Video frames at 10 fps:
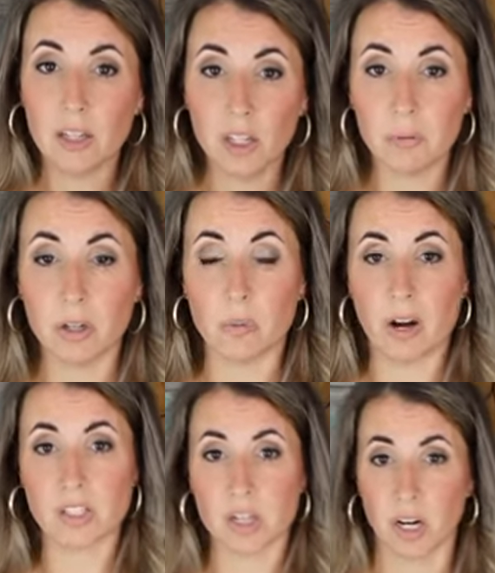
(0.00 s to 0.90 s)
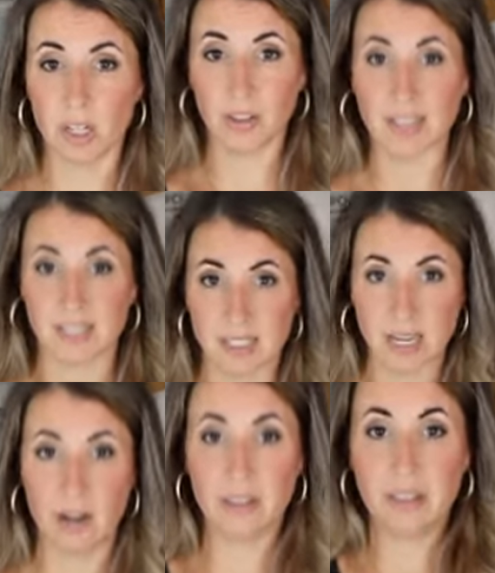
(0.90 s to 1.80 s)
you know when you wear a skirt and you like sit
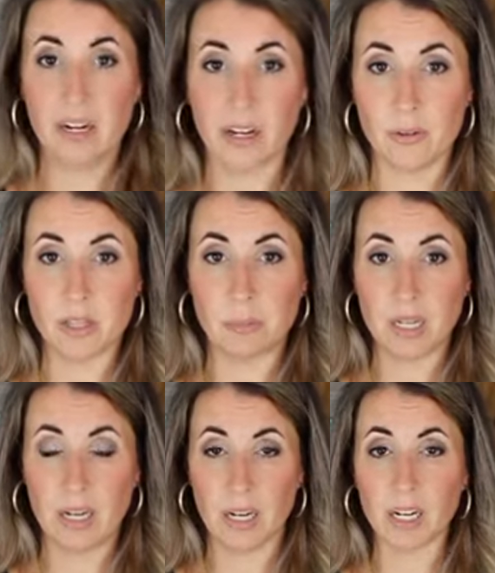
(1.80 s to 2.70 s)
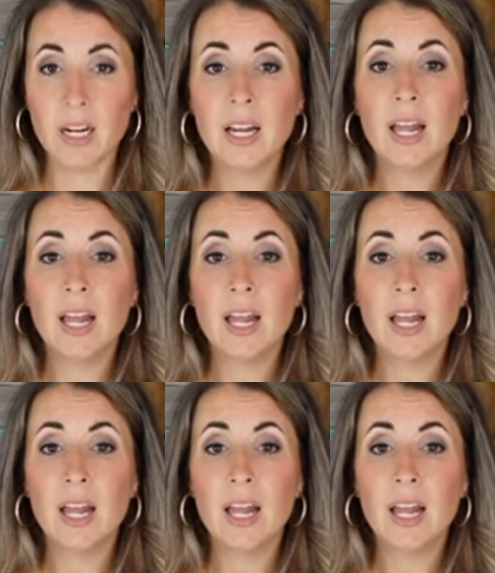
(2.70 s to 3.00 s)
down and then it goes up to here?